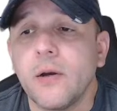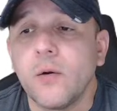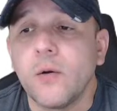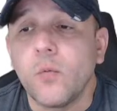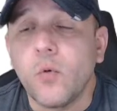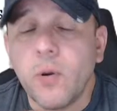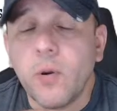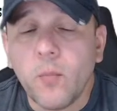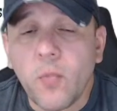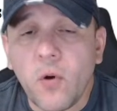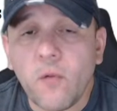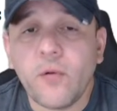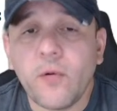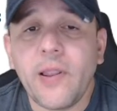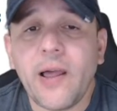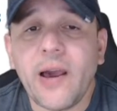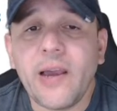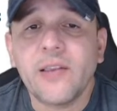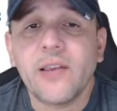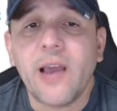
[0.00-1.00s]
were
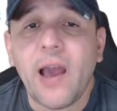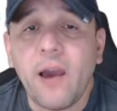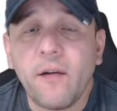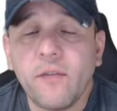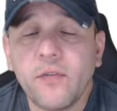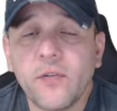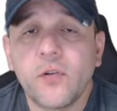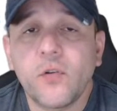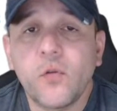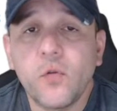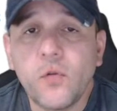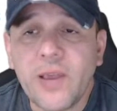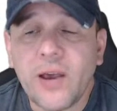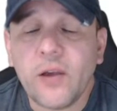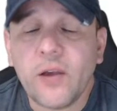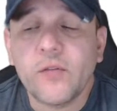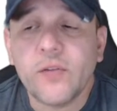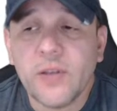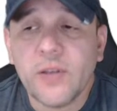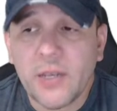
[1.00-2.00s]
mobilized after
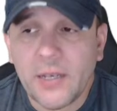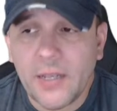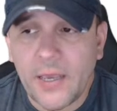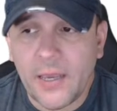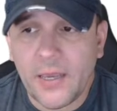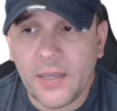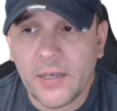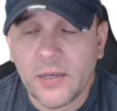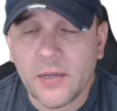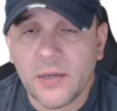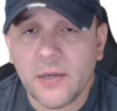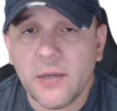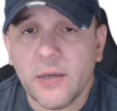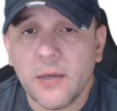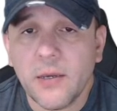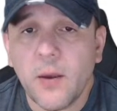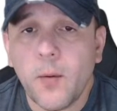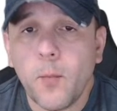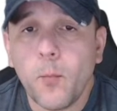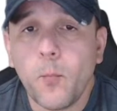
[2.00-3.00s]
2008,
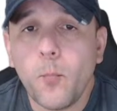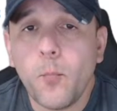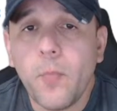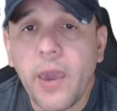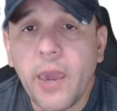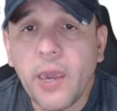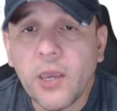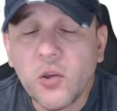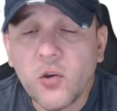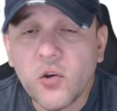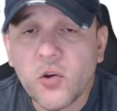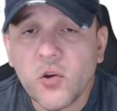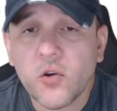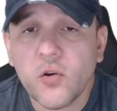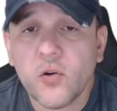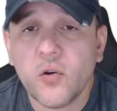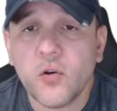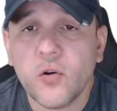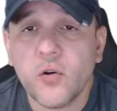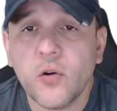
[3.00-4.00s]
make
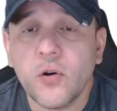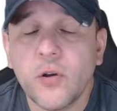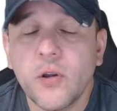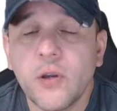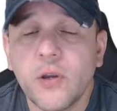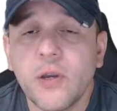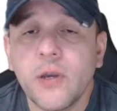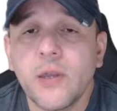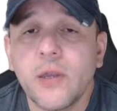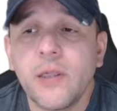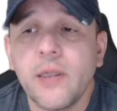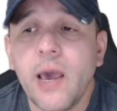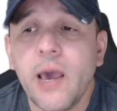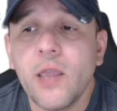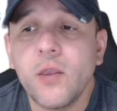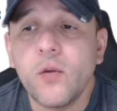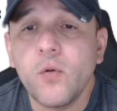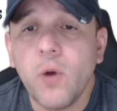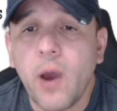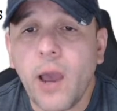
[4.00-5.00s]
sure
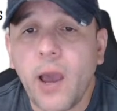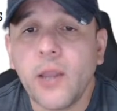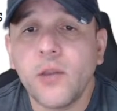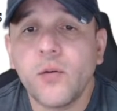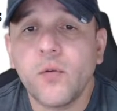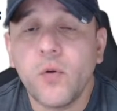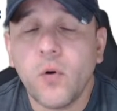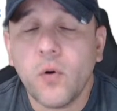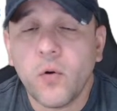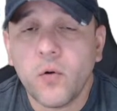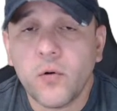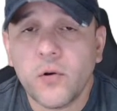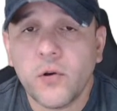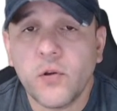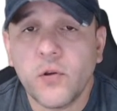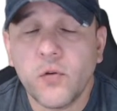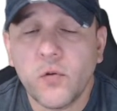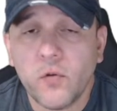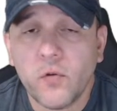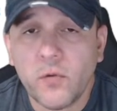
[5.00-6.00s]
that you add your orders
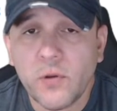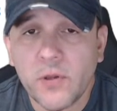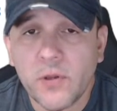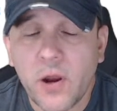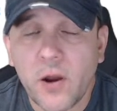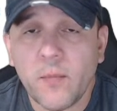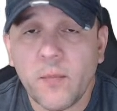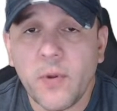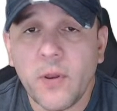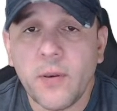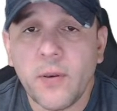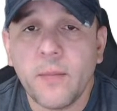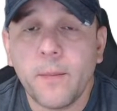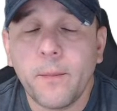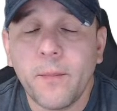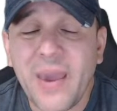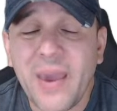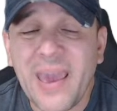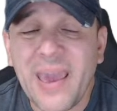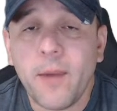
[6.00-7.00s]
to your retirement
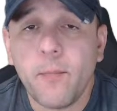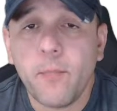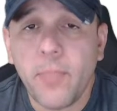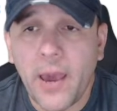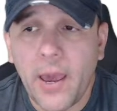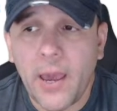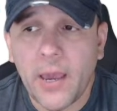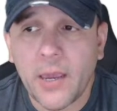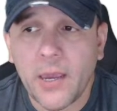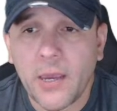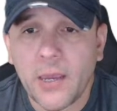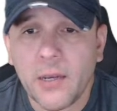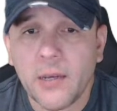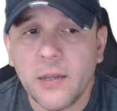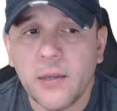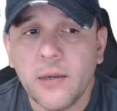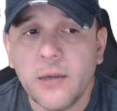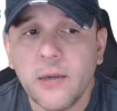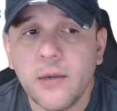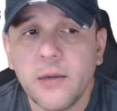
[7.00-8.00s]
pay packet.
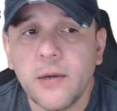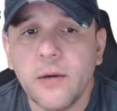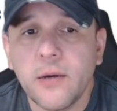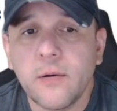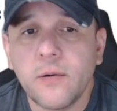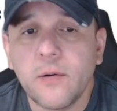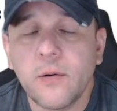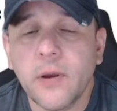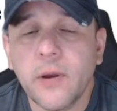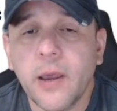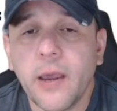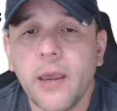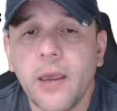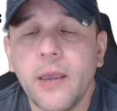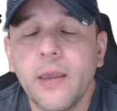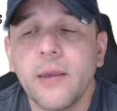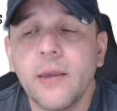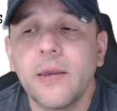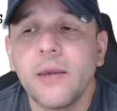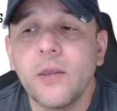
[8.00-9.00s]

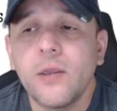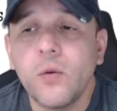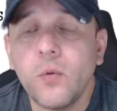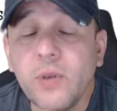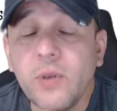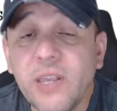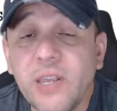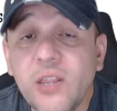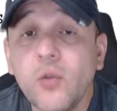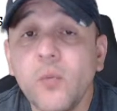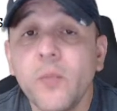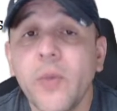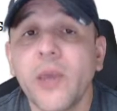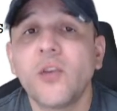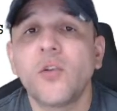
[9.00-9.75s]
Okay, you need to make